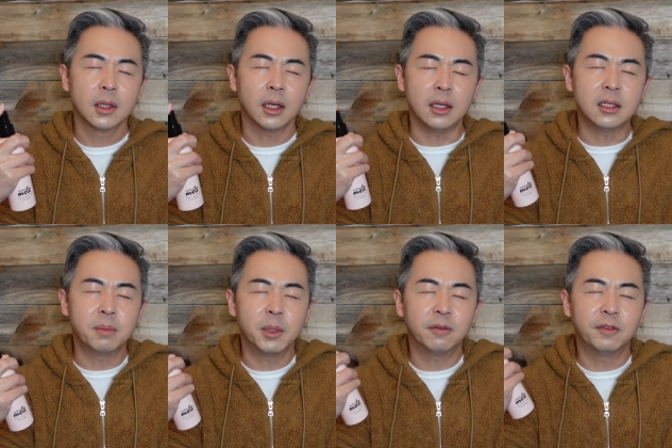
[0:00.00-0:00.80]
It
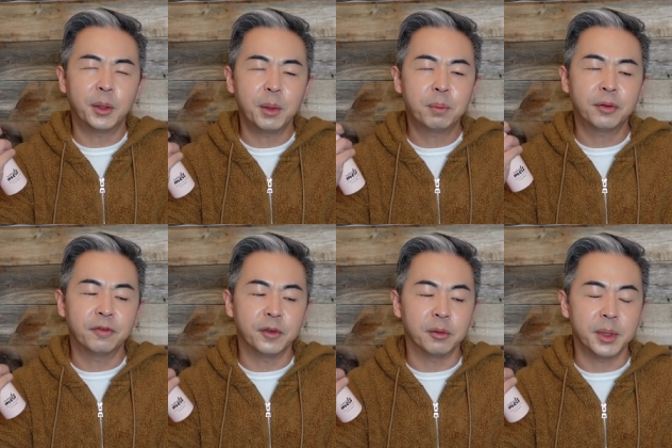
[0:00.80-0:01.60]
smells very
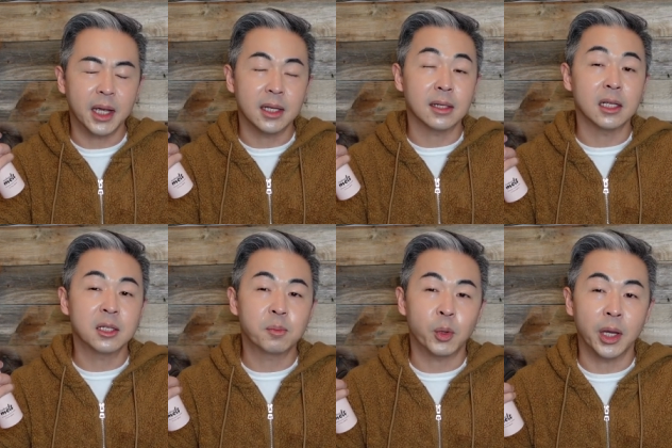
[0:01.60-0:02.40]
perfumy as I
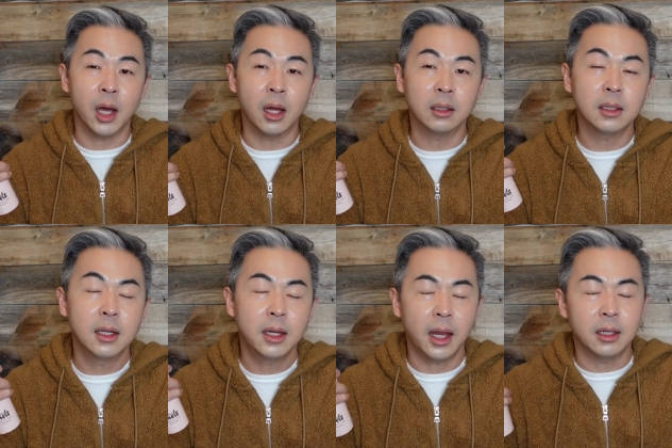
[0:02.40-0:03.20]
spray on
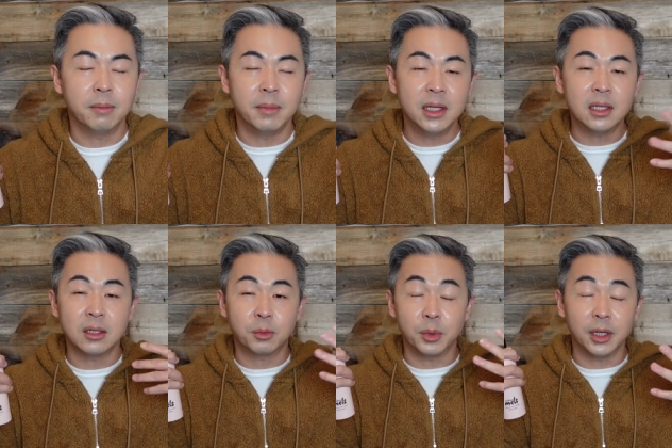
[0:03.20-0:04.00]
and the mist
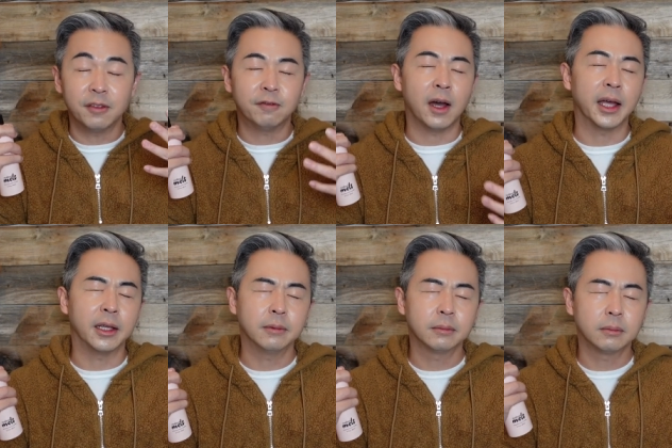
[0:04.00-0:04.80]
is really
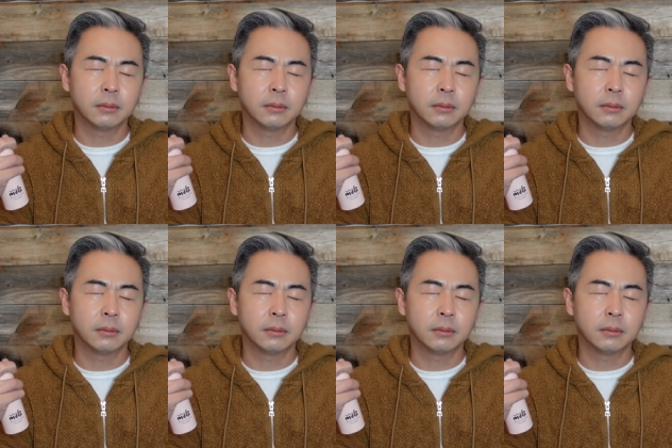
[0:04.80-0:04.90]
fine.